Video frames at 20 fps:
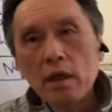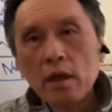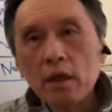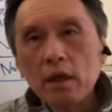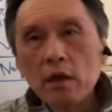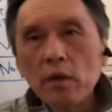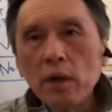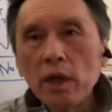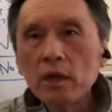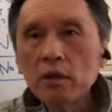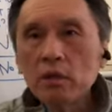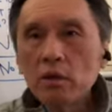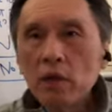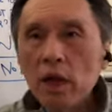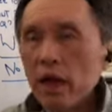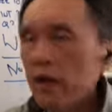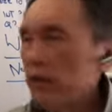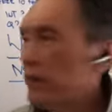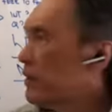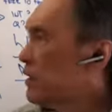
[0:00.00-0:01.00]
You want to
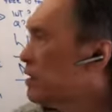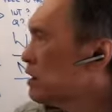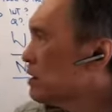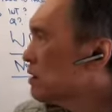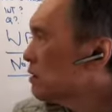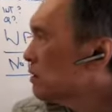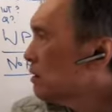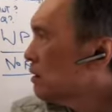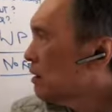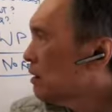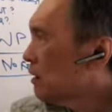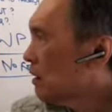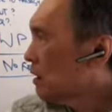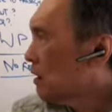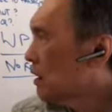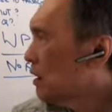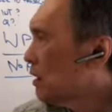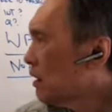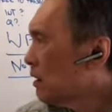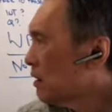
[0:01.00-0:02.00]
have this
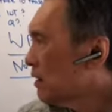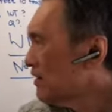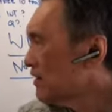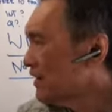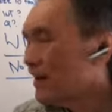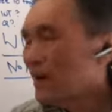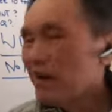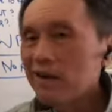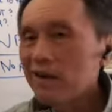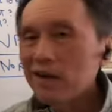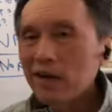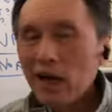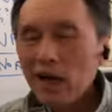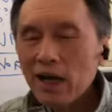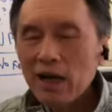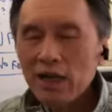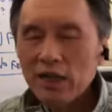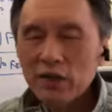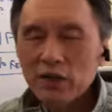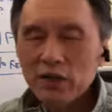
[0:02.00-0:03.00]
Heng
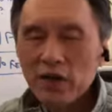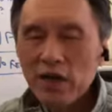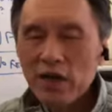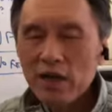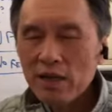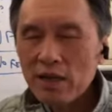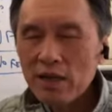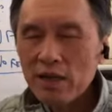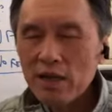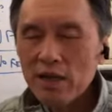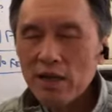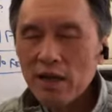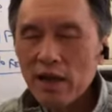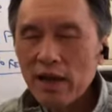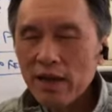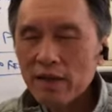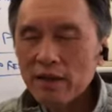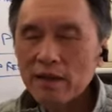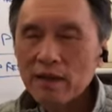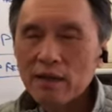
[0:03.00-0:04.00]
Ha training
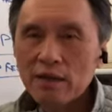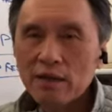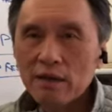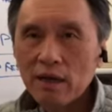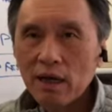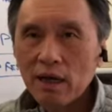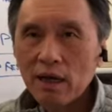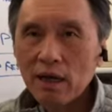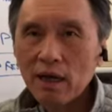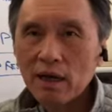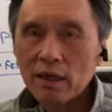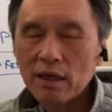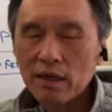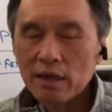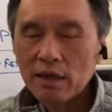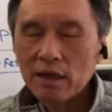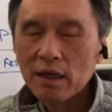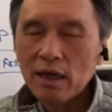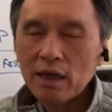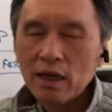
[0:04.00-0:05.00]
and this
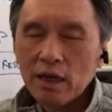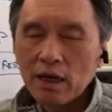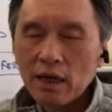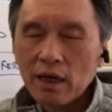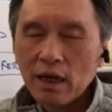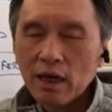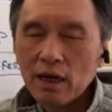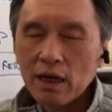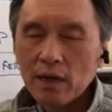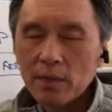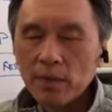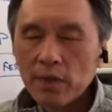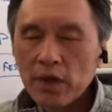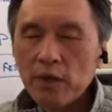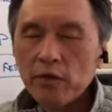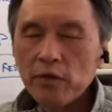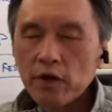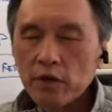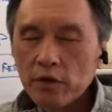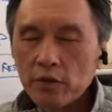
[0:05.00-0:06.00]

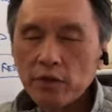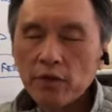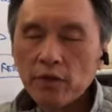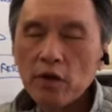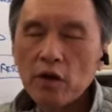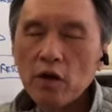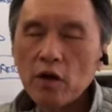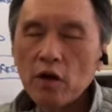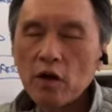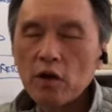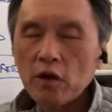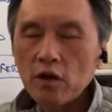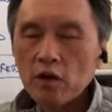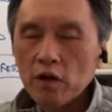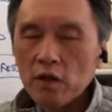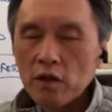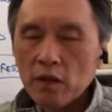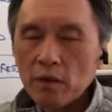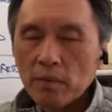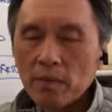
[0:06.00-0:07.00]
pivot floor
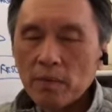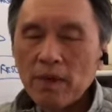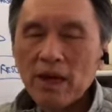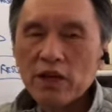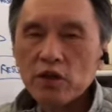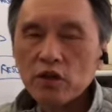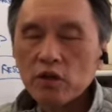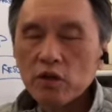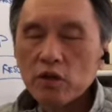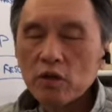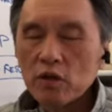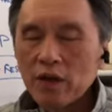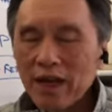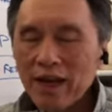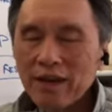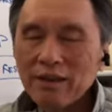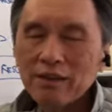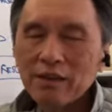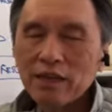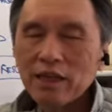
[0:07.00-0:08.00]
muscle
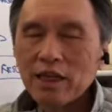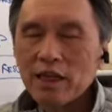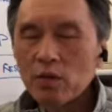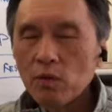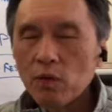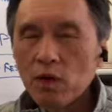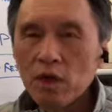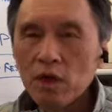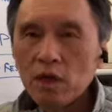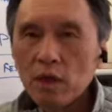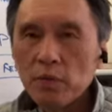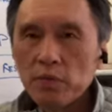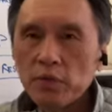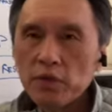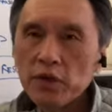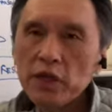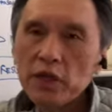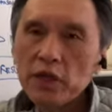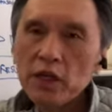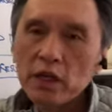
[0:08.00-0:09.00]
handling while you're
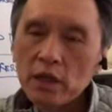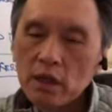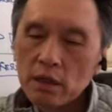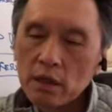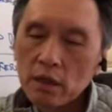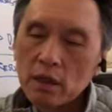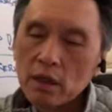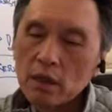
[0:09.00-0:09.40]
breathing.